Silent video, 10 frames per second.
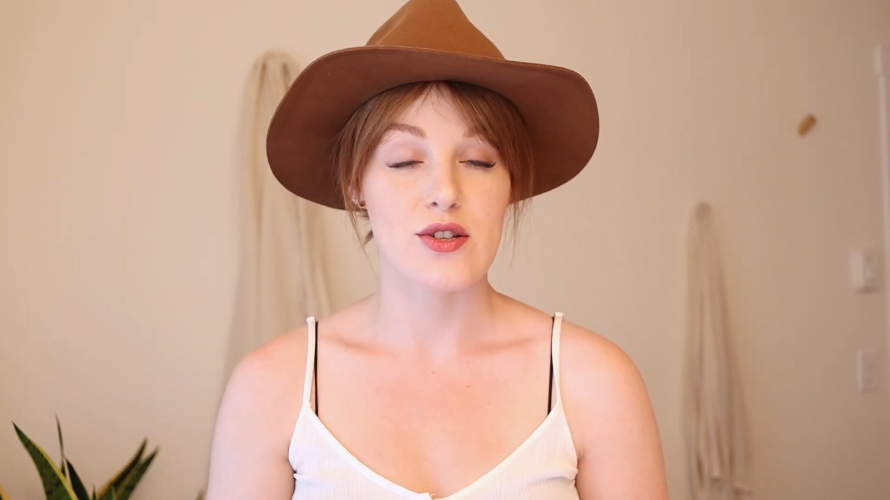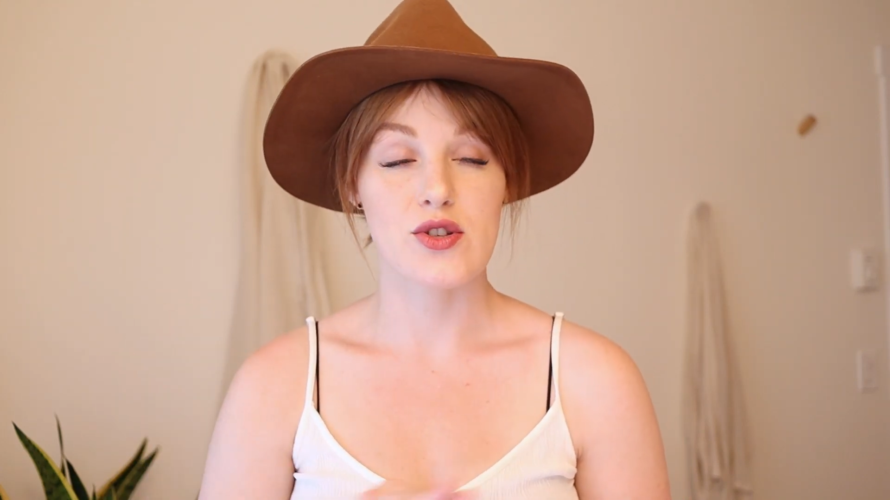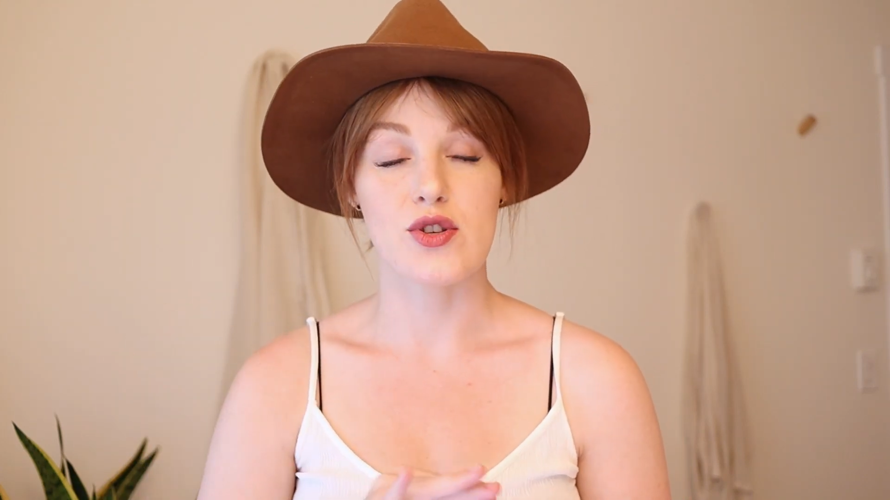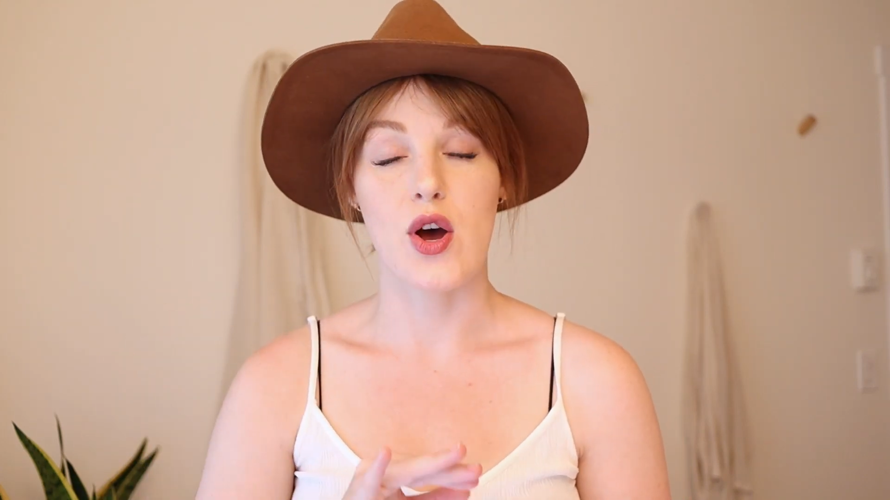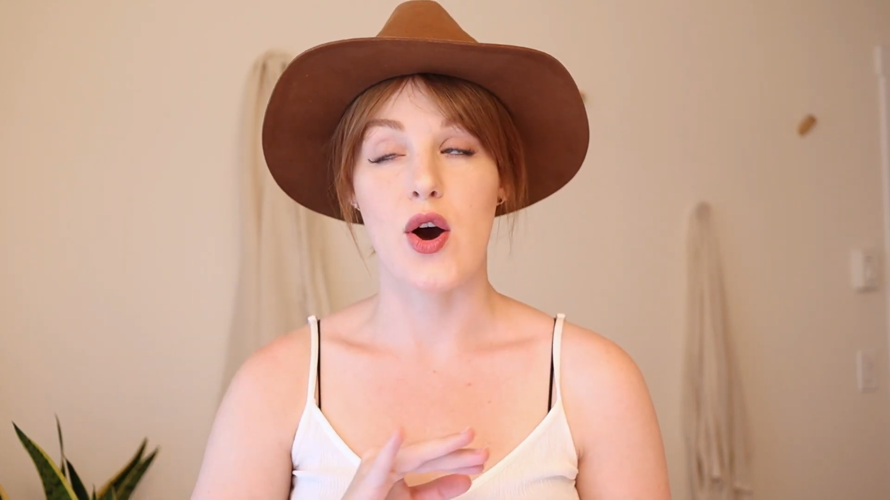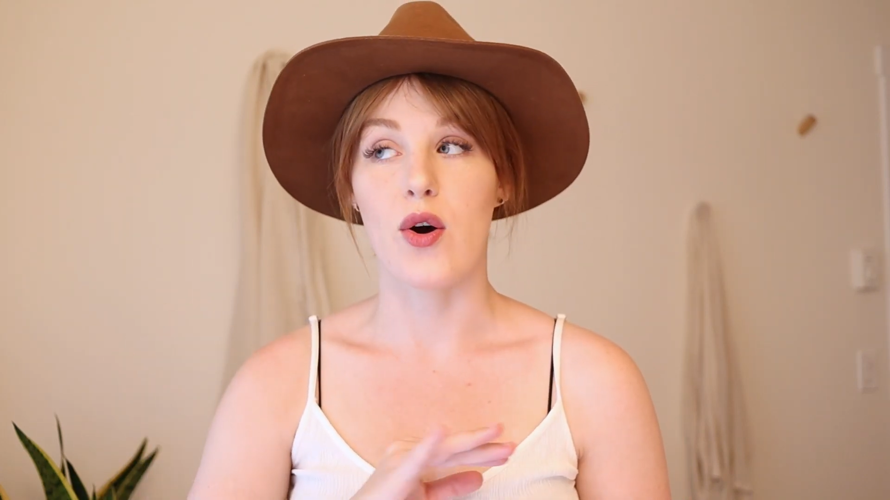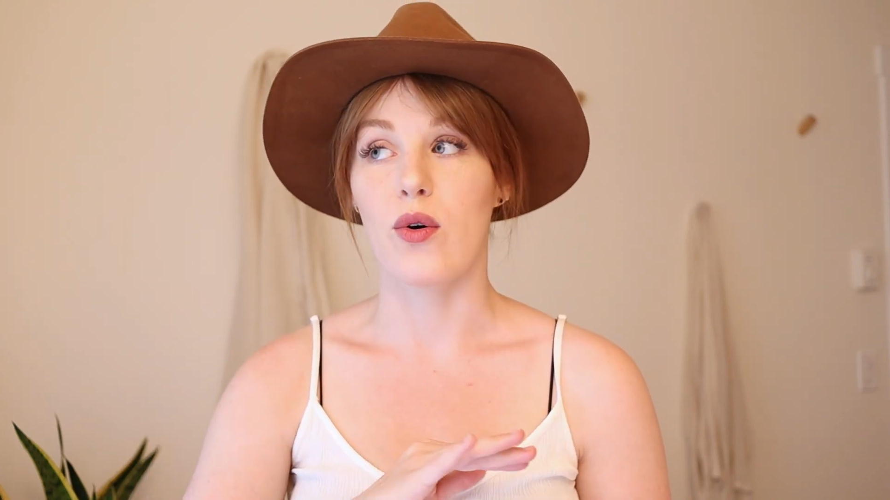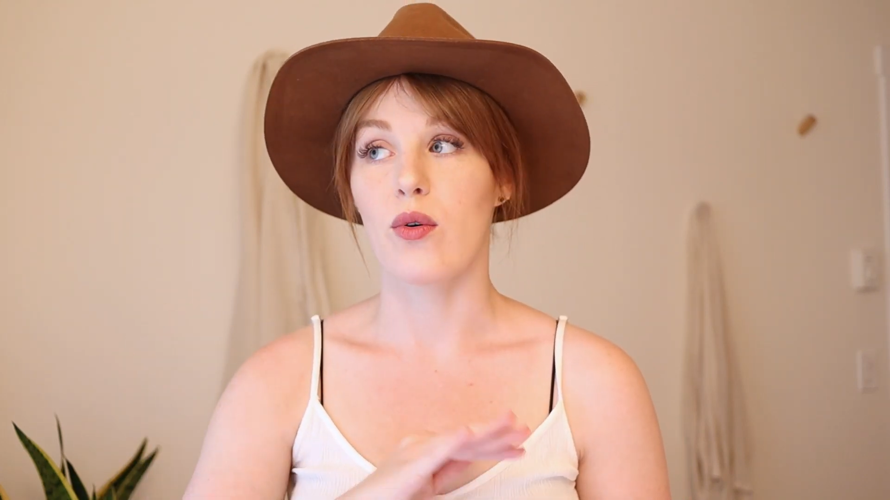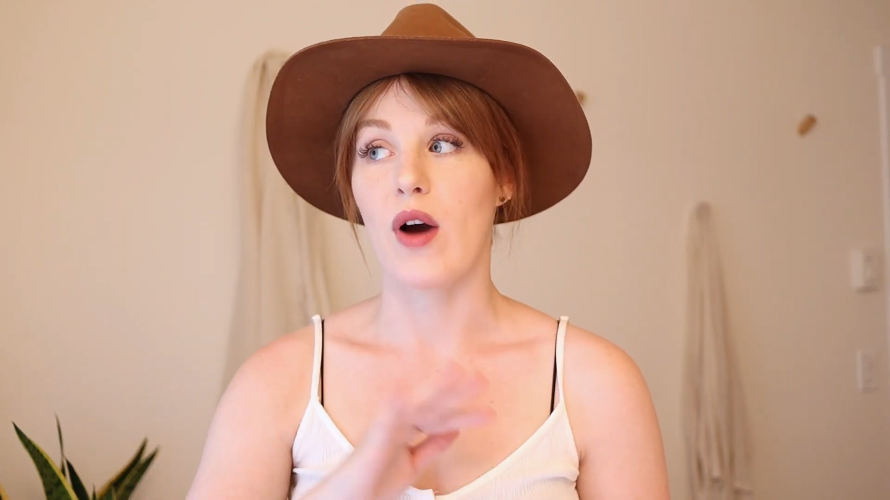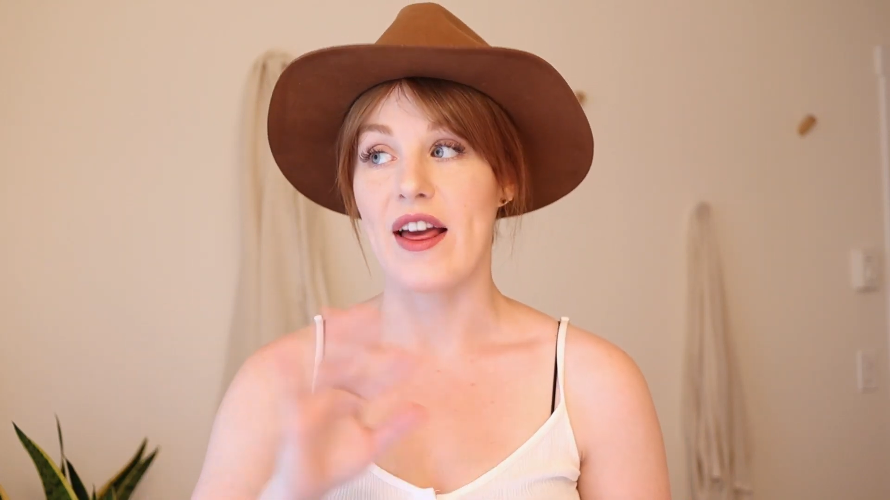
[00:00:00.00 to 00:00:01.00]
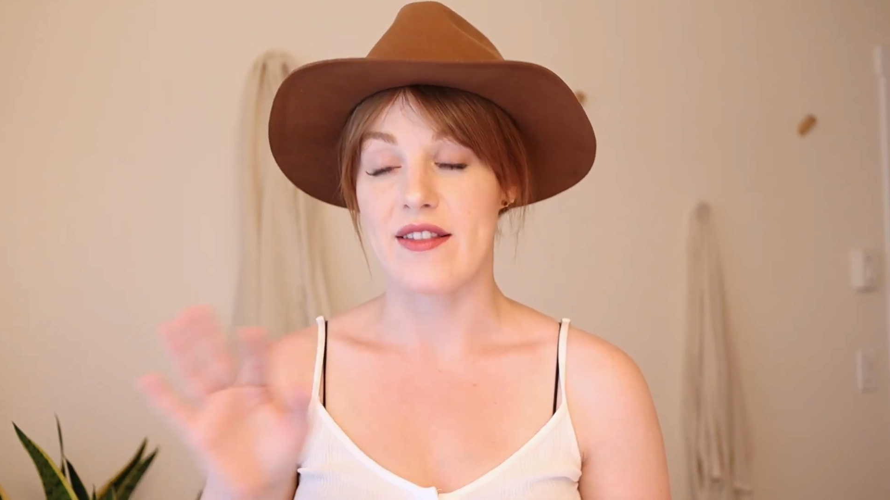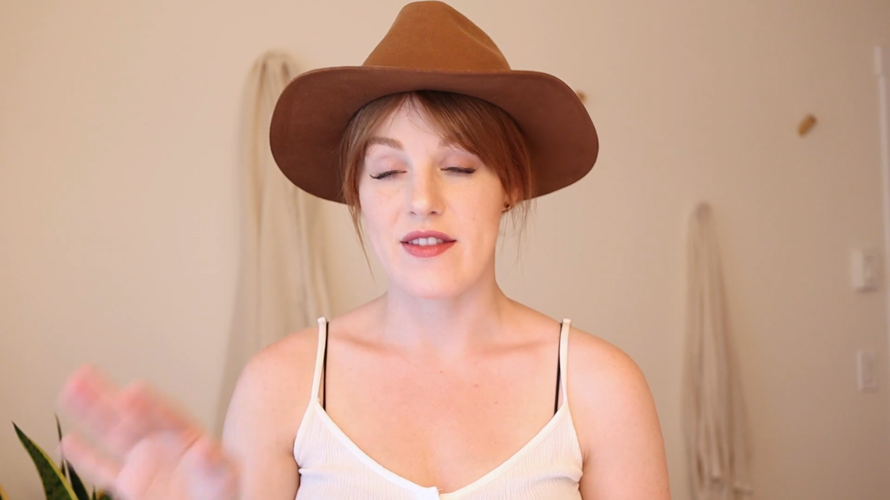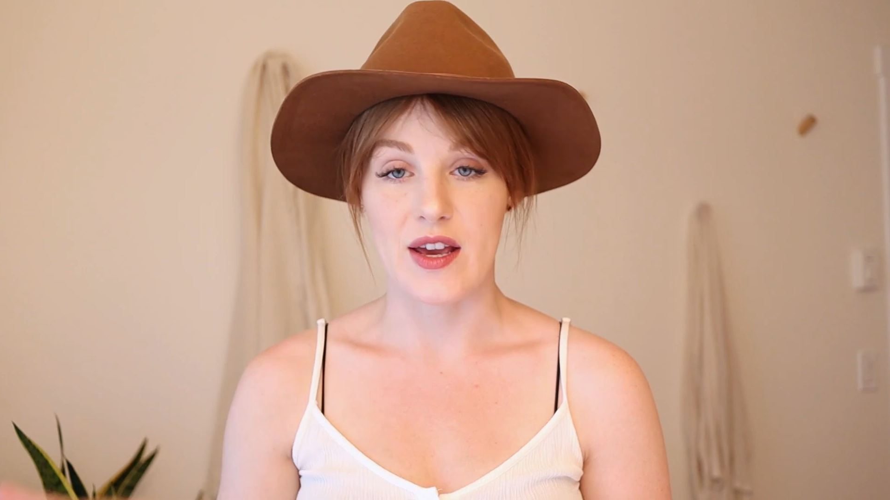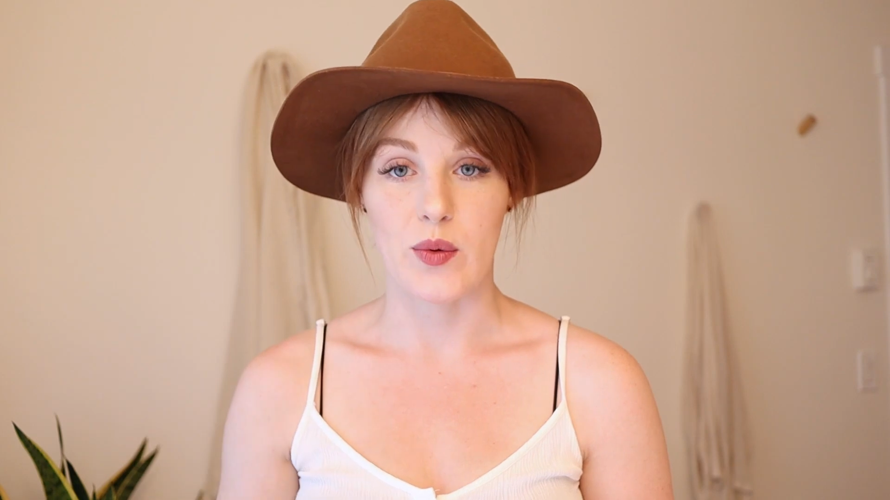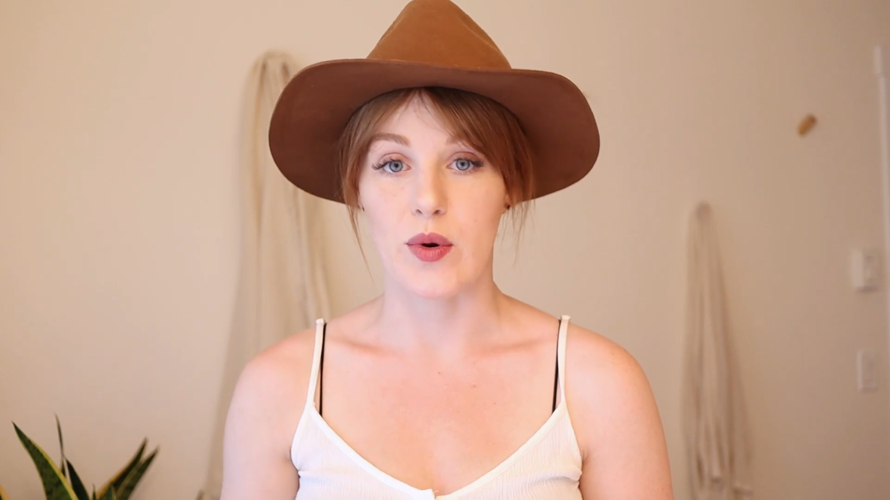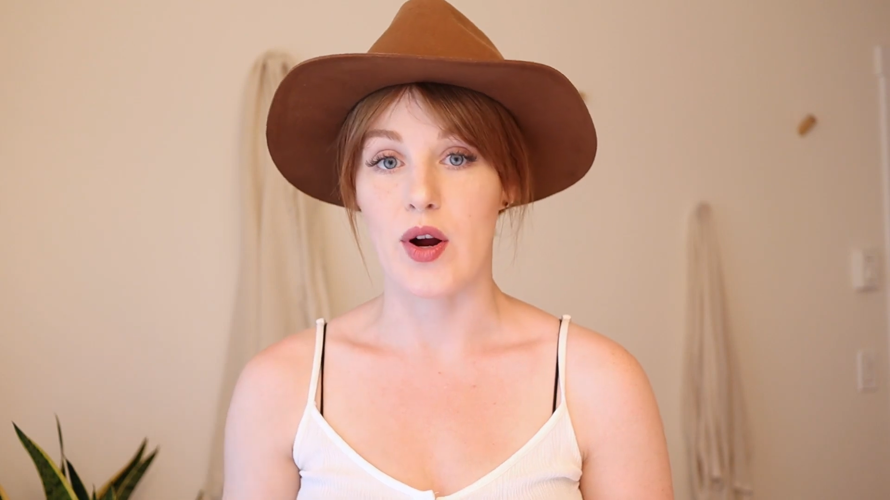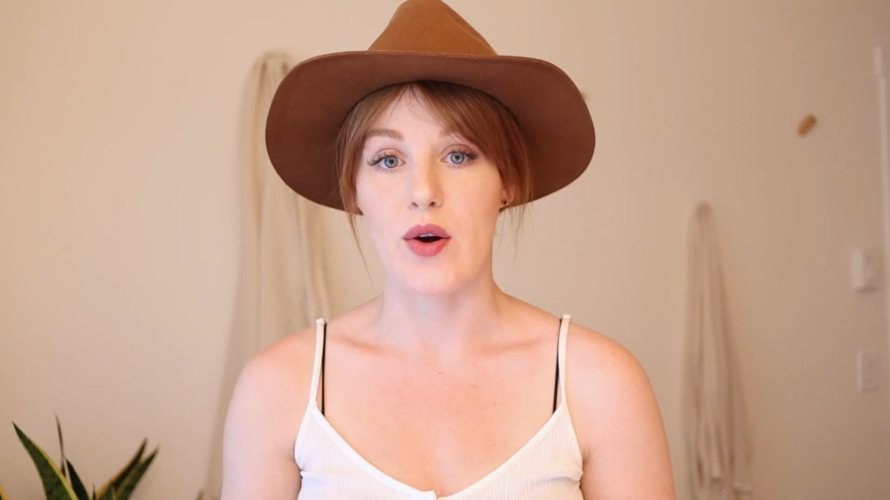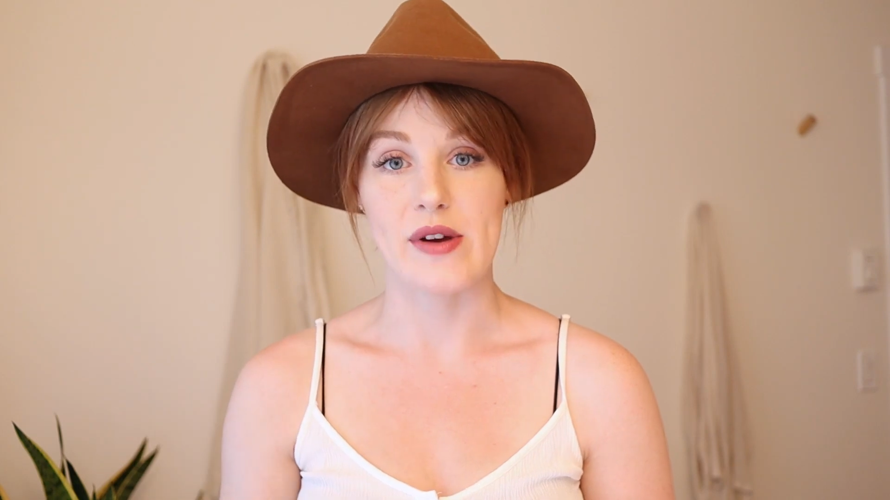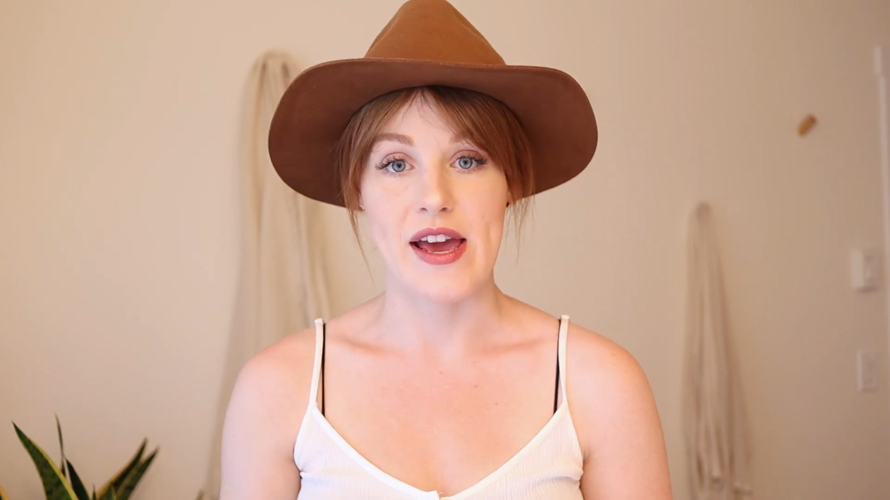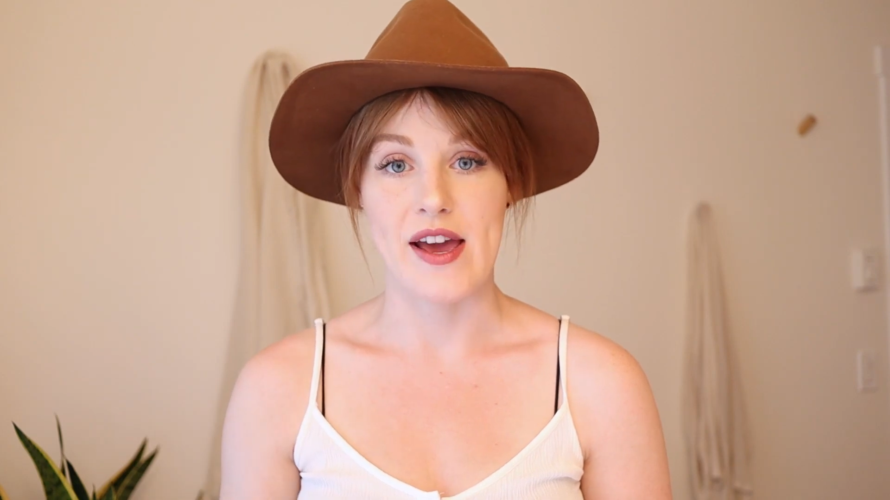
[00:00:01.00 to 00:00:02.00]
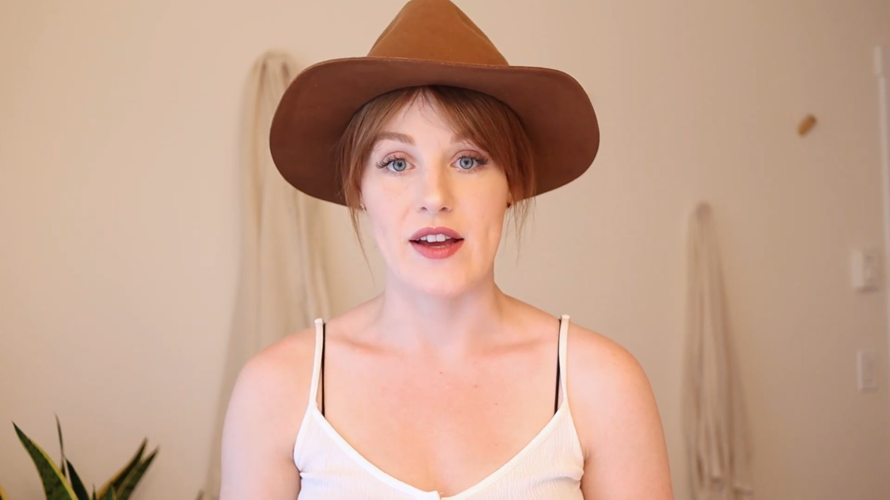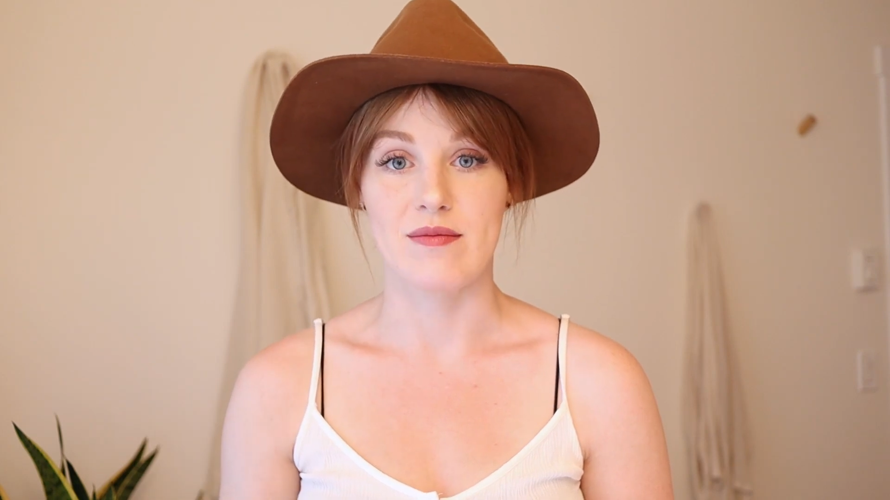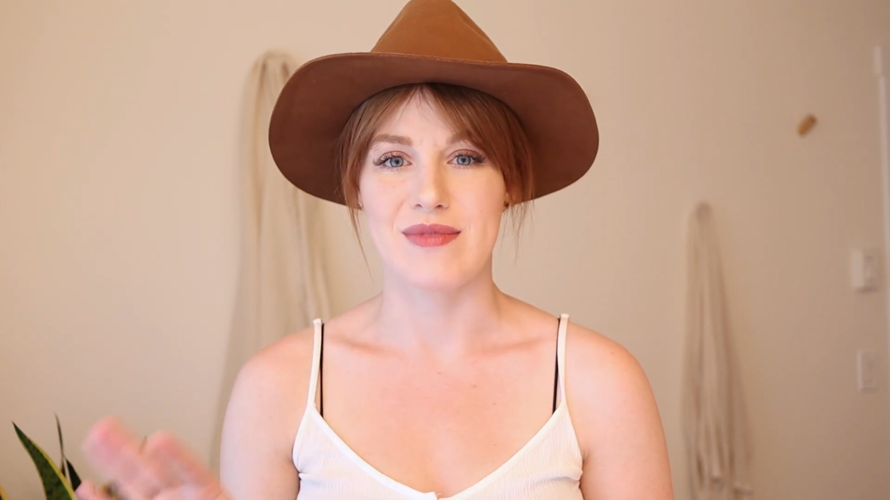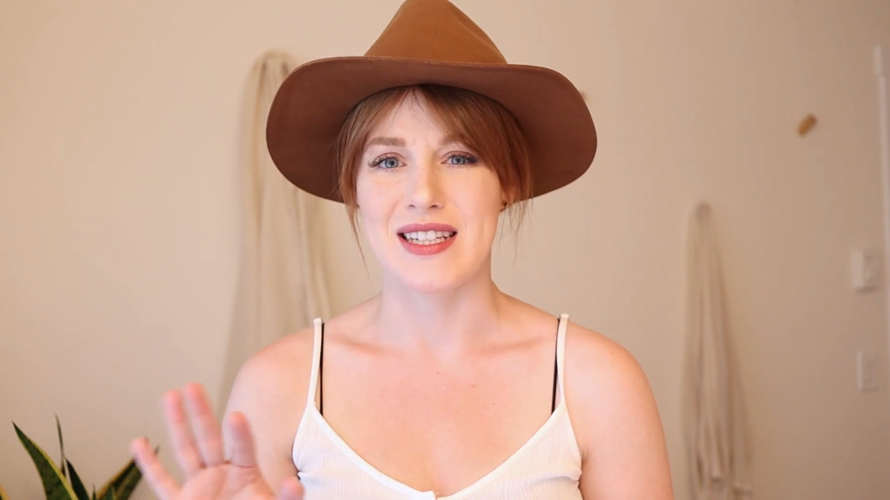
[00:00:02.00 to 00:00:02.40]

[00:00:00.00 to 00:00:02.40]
so I think we're okay